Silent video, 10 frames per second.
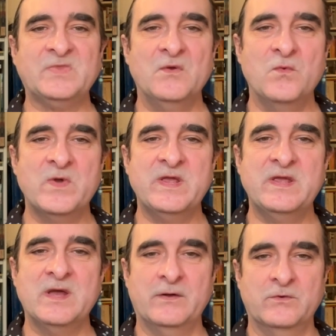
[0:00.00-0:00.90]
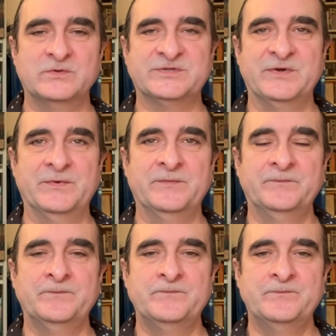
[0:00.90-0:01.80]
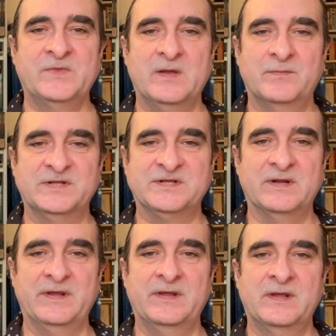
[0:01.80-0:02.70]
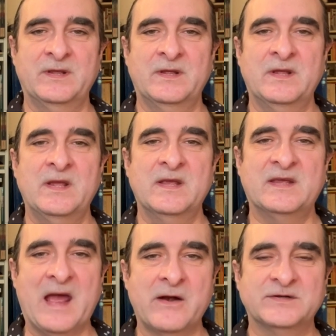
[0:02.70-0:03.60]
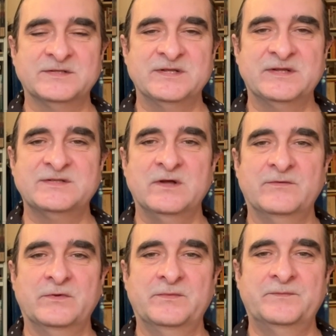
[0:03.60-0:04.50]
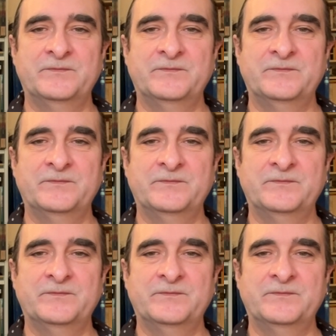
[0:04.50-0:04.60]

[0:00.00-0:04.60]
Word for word: We are also, implicitly, characters in this novel.